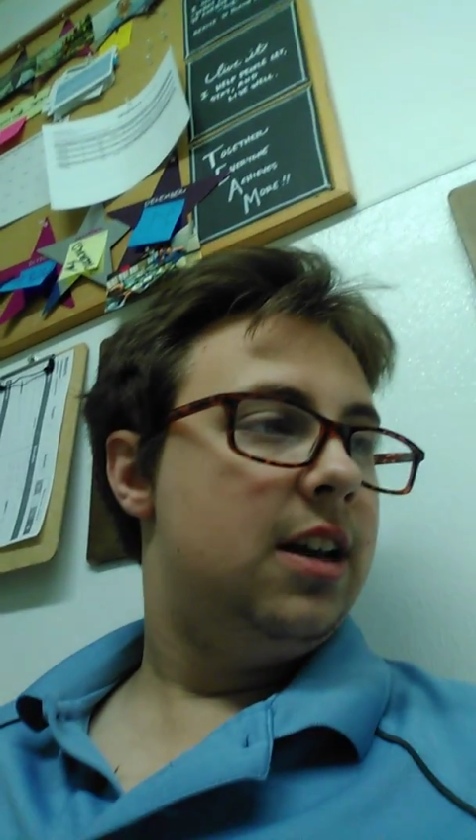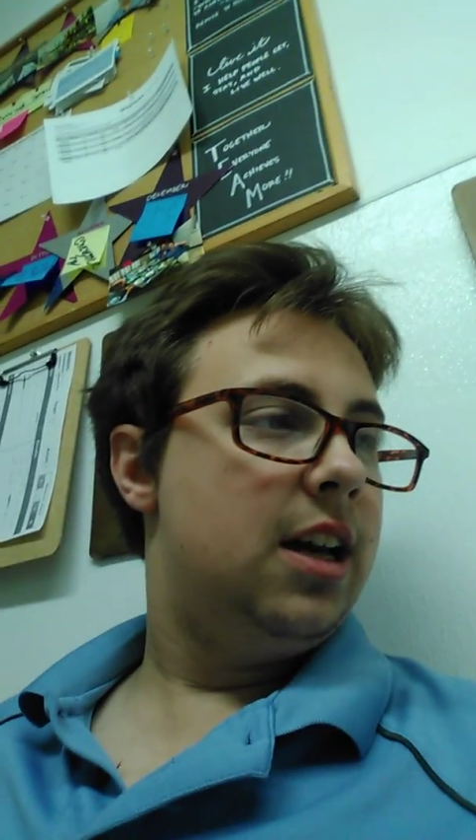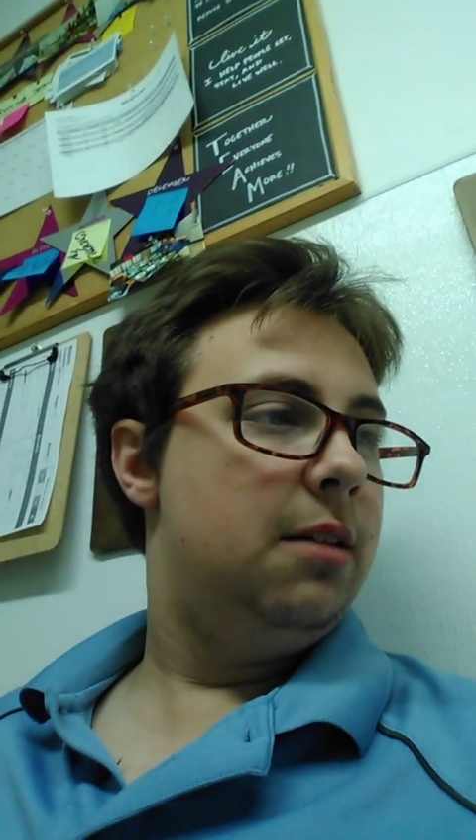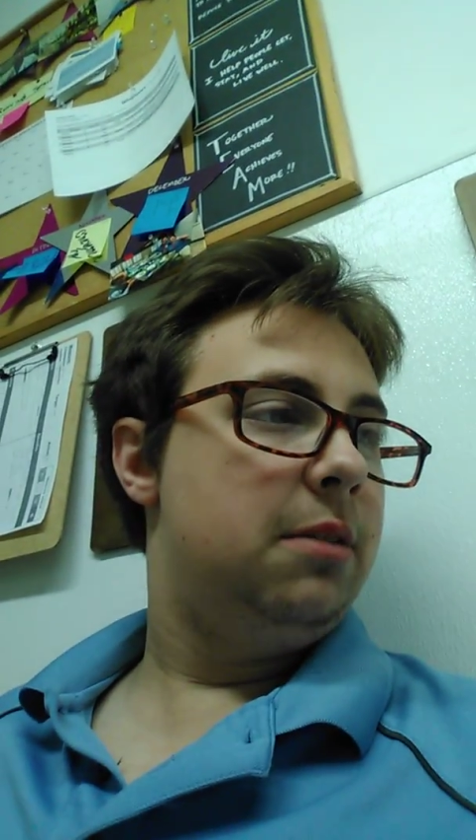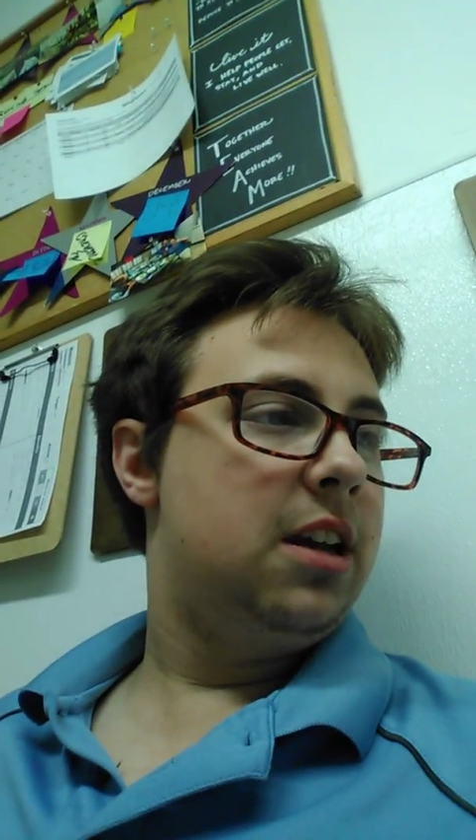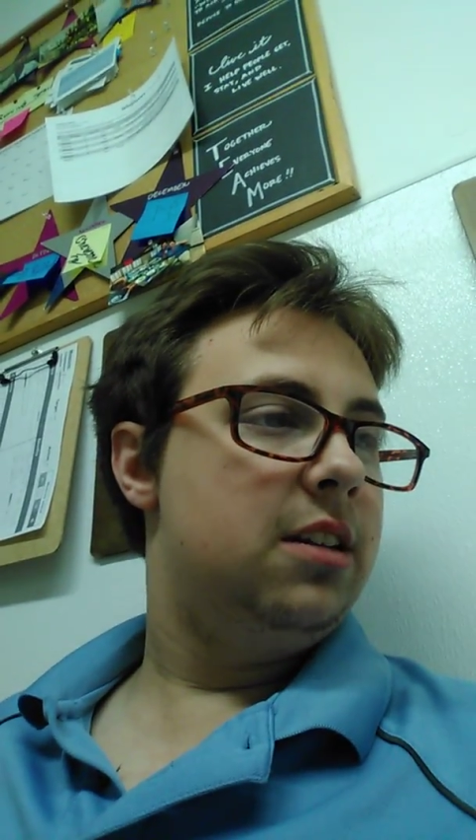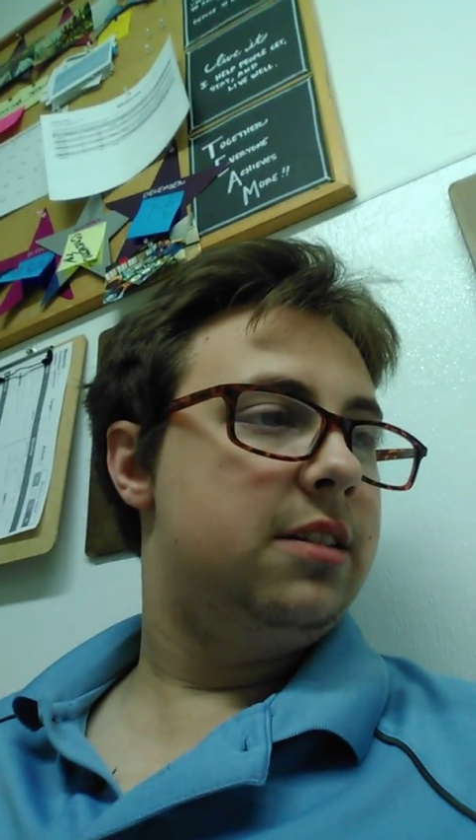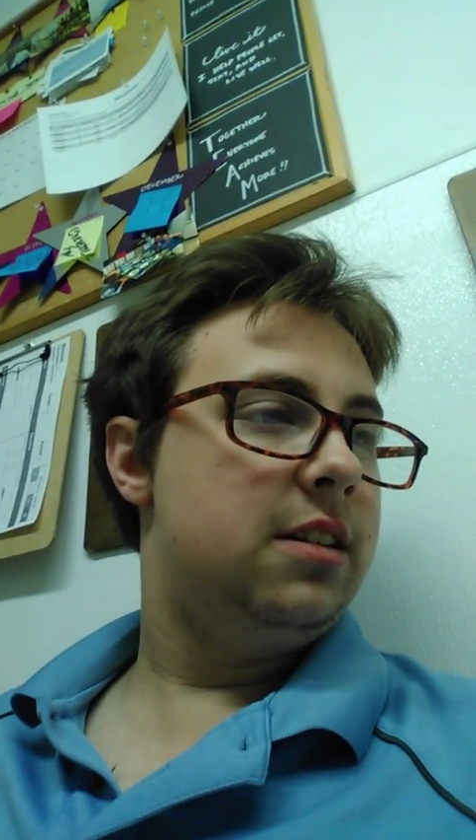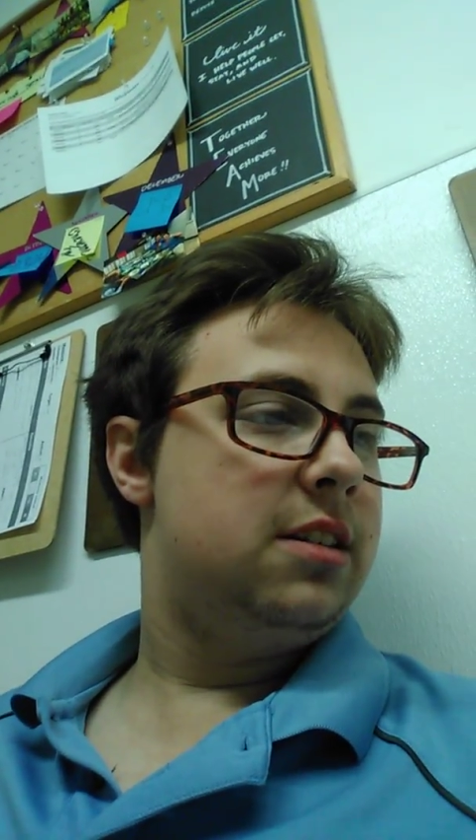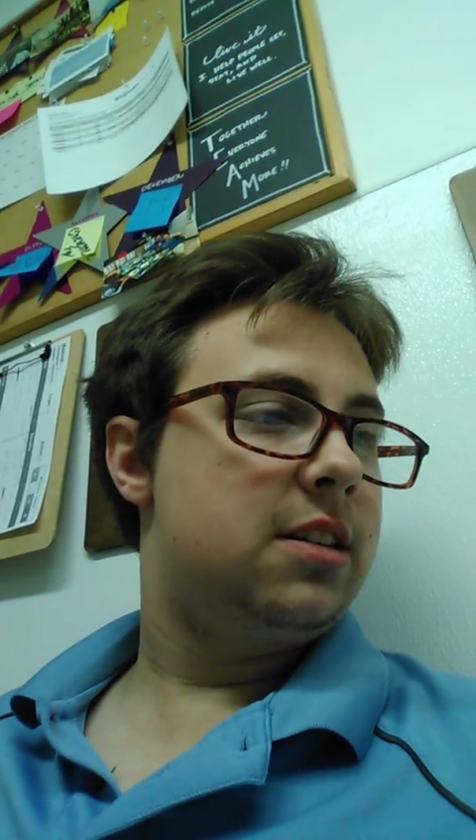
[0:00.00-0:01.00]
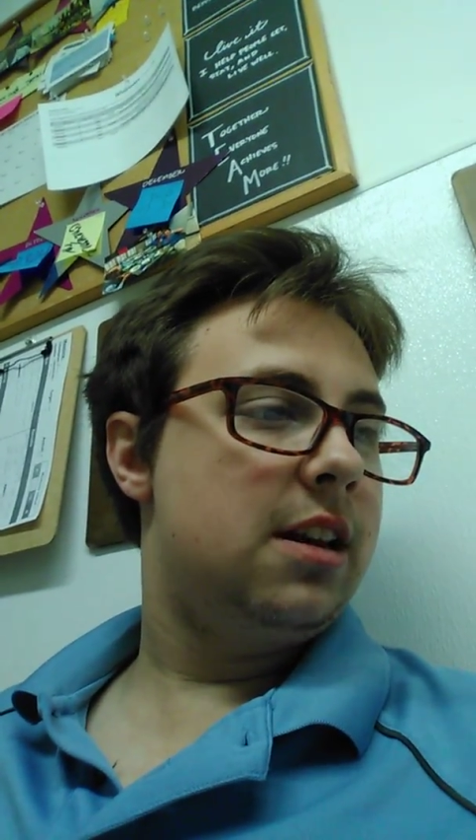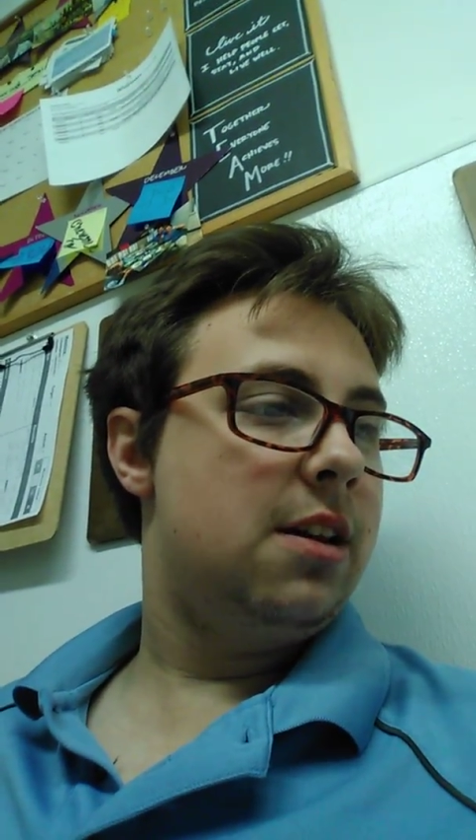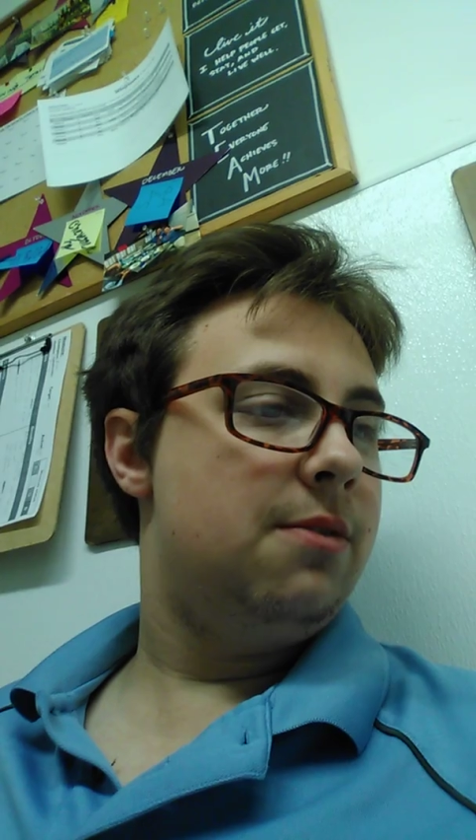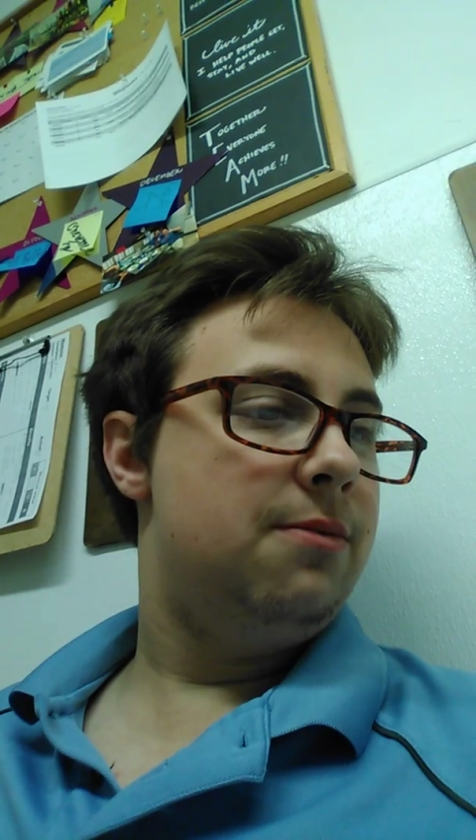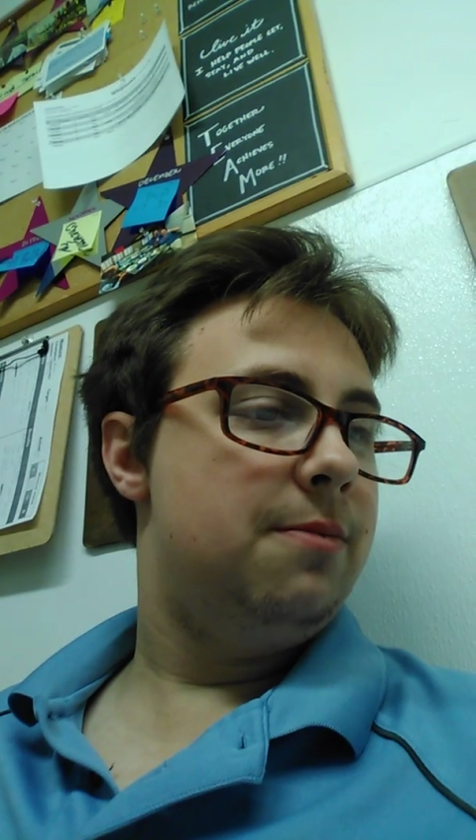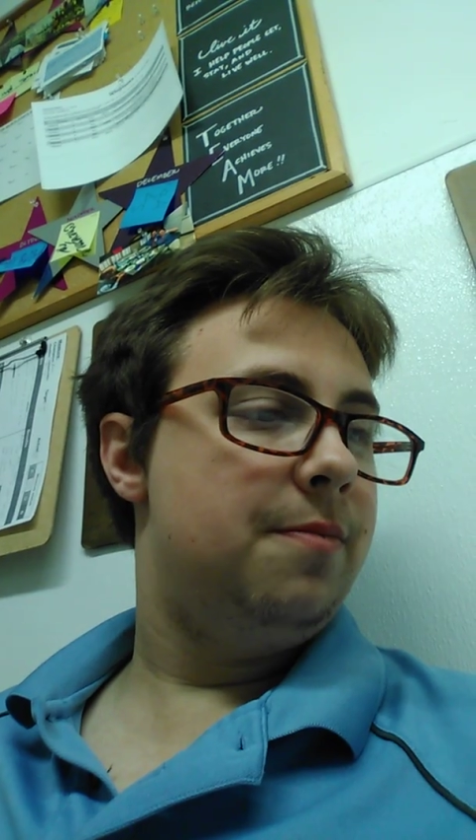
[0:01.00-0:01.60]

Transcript: uh, because it's uh,